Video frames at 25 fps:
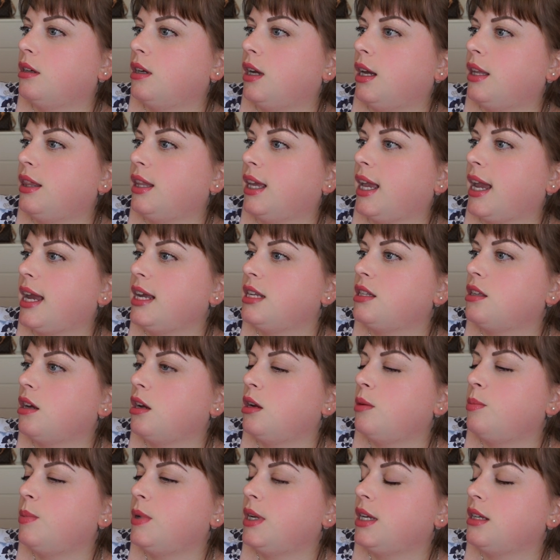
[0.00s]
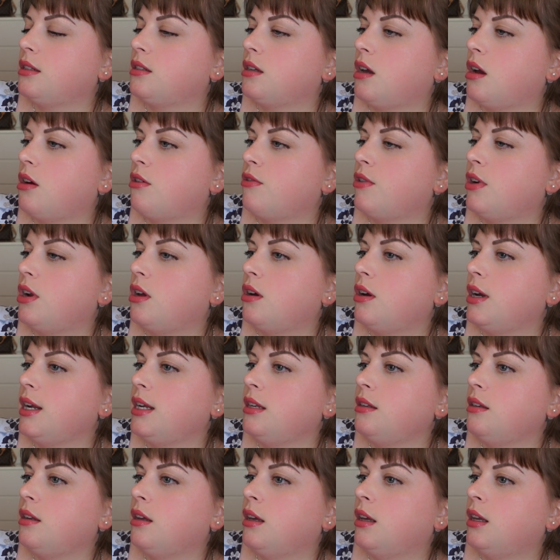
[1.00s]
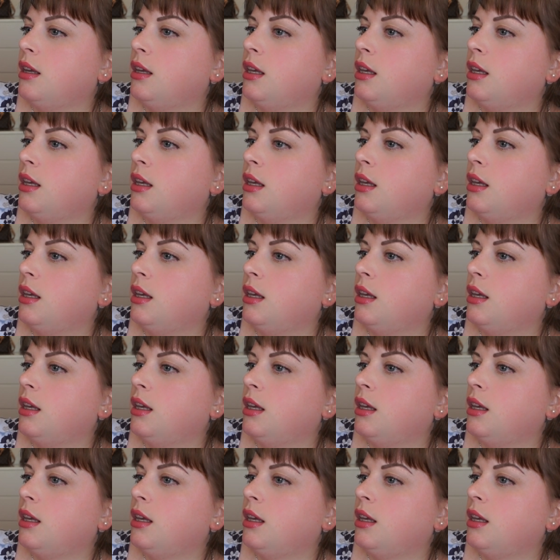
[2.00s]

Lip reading: the case openings are aligned.